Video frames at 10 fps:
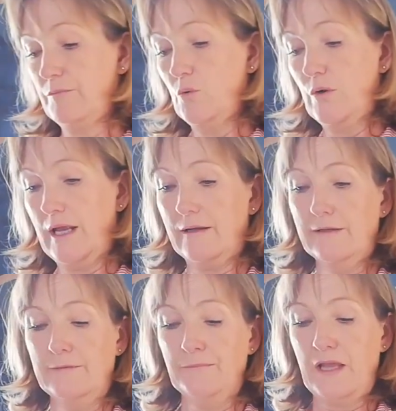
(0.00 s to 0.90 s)
morning,
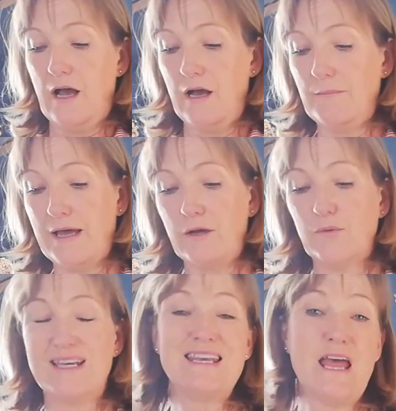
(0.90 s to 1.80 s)
and I
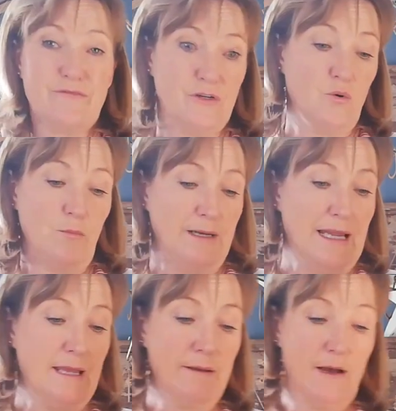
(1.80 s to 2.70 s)
would never
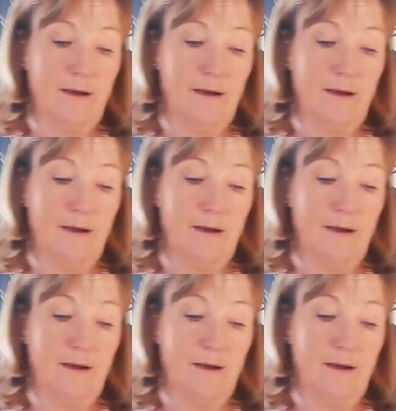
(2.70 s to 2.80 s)
normally